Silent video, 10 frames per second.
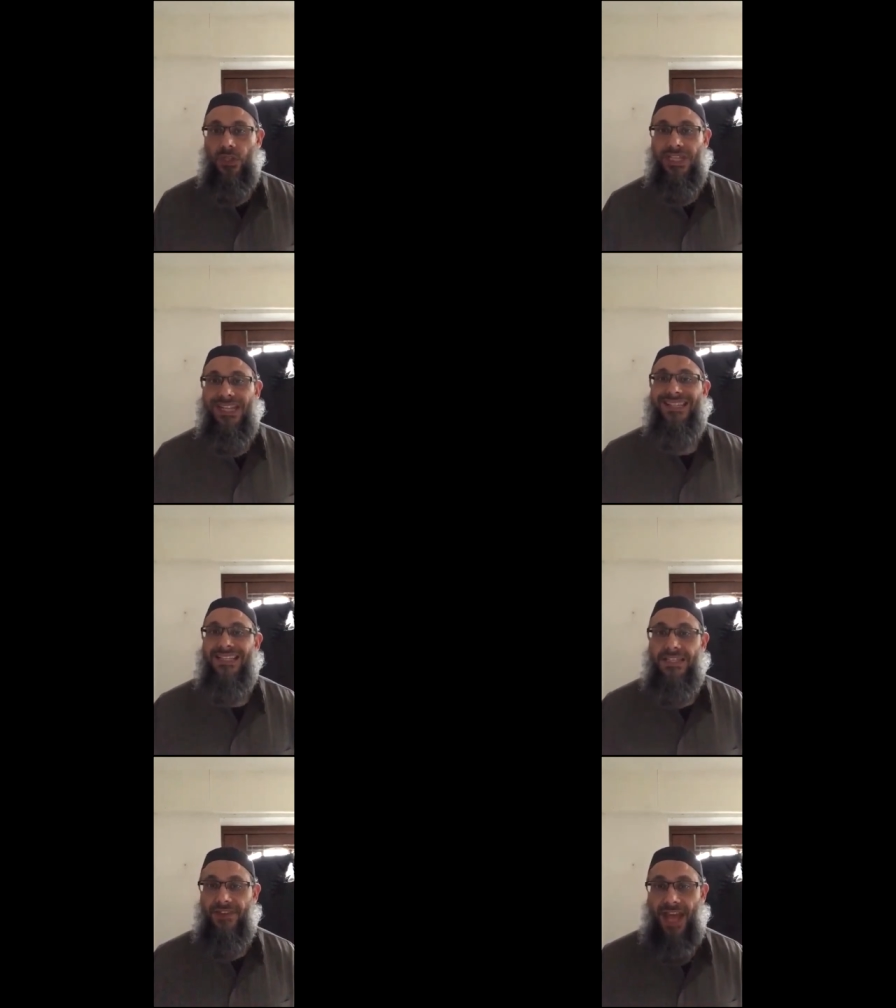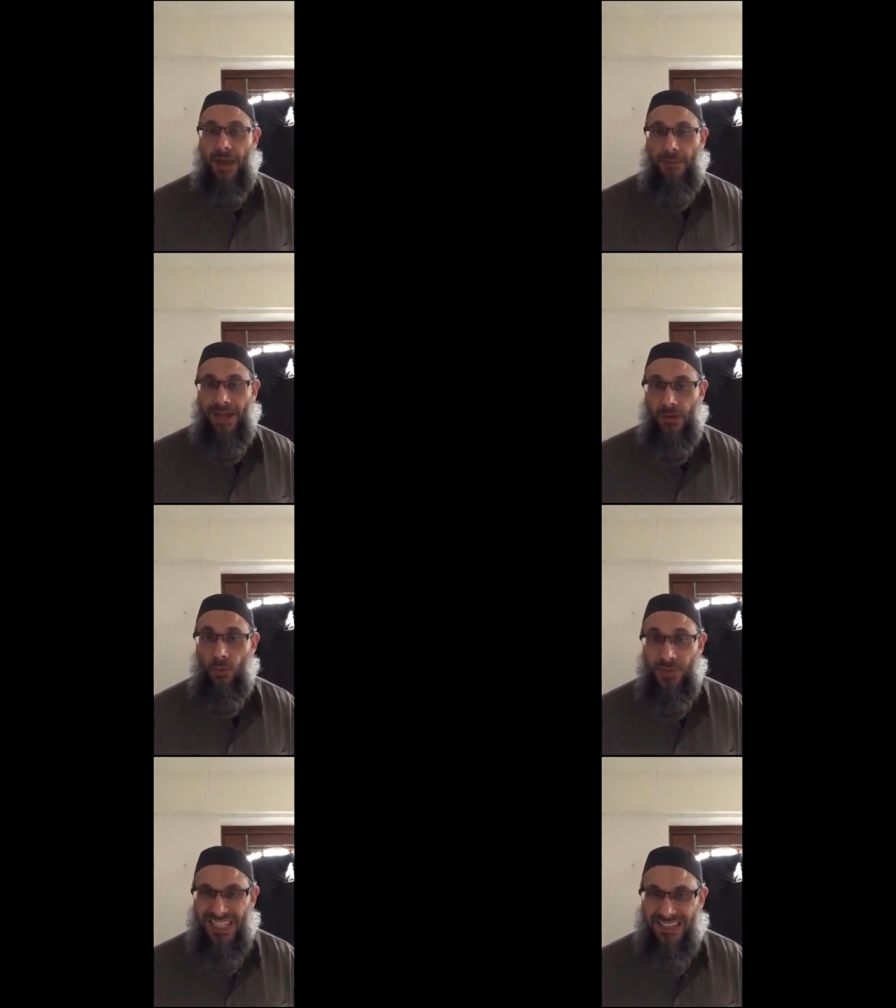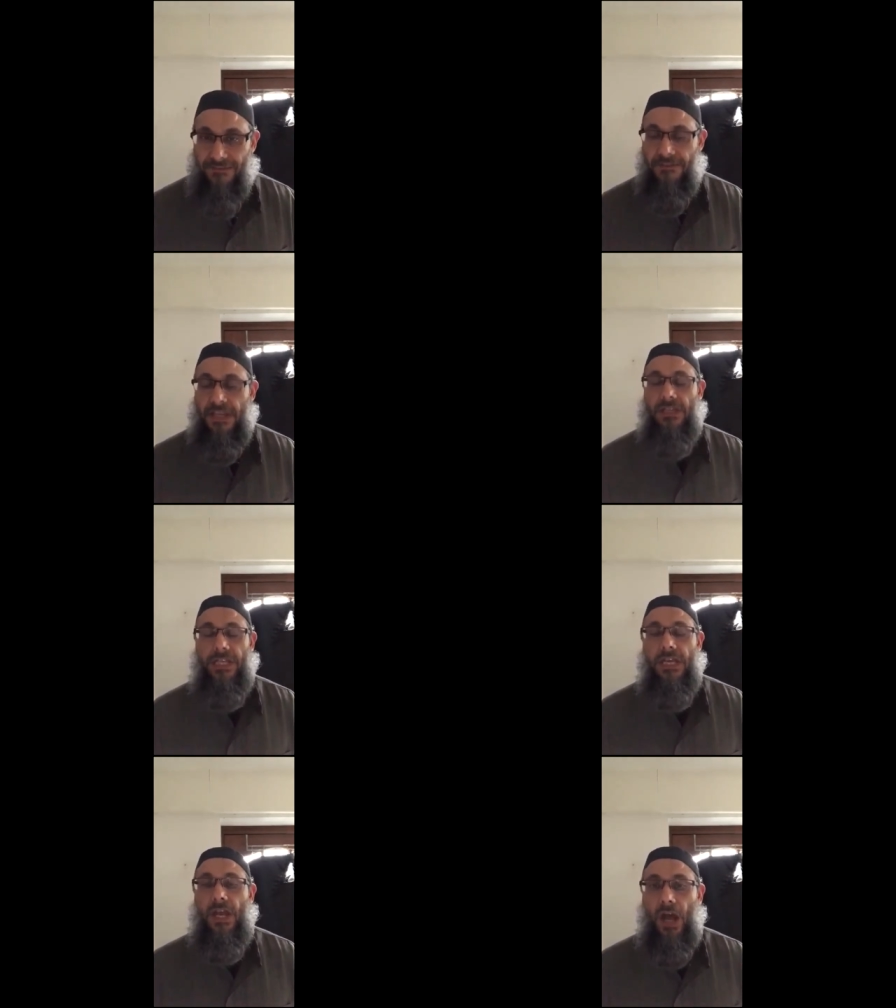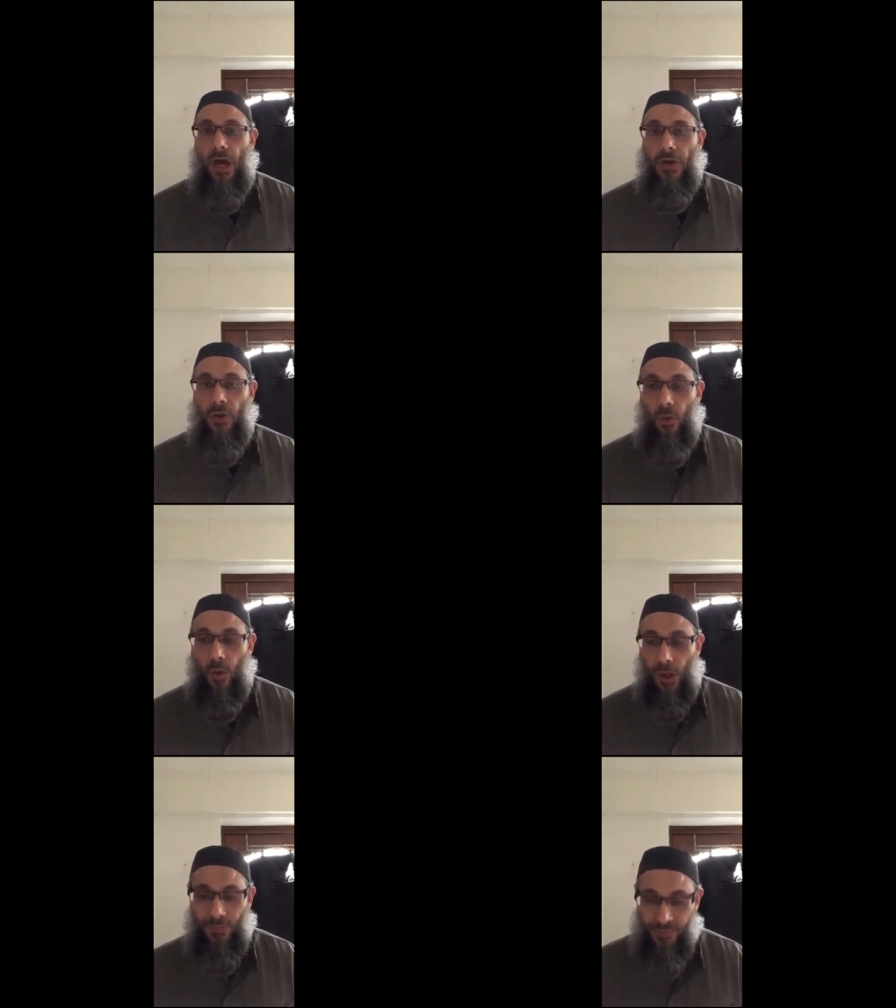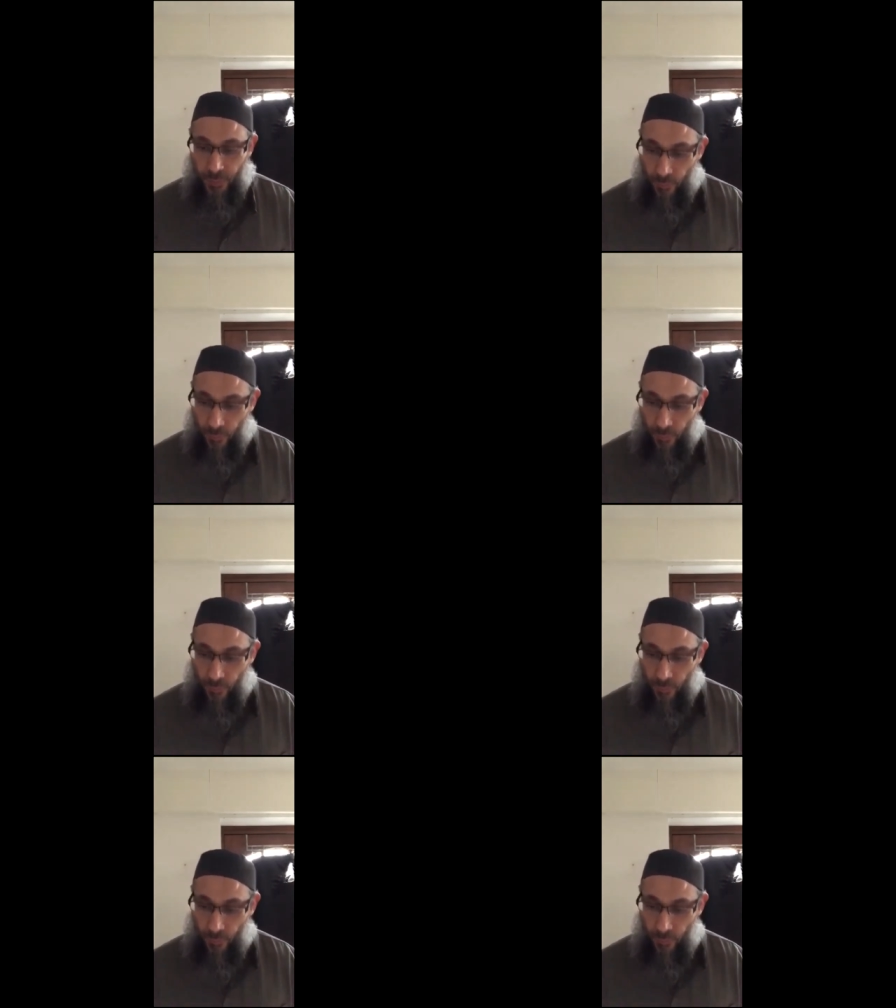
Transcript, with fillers: will need intensive care bed and will be severely unwell.